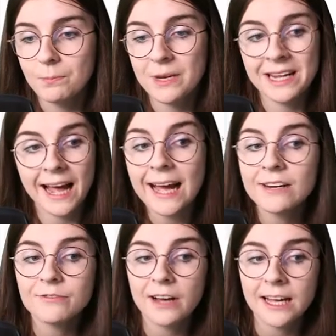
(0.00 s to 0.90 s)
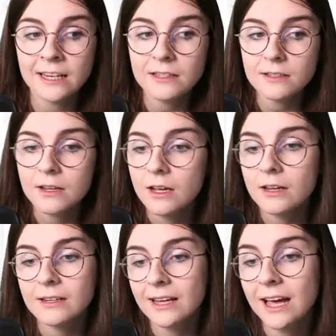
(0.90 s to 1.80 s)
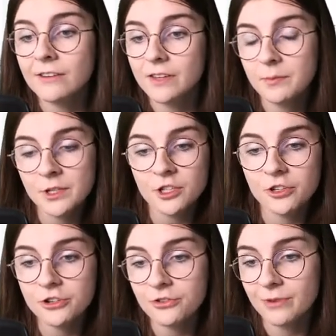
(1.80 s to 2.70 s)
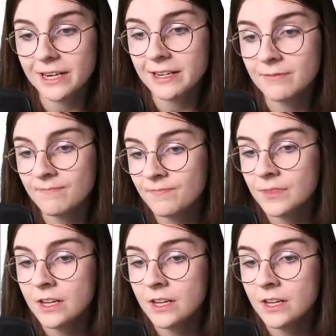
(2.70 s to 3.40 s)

meaning I defined the kind of image that it should run in,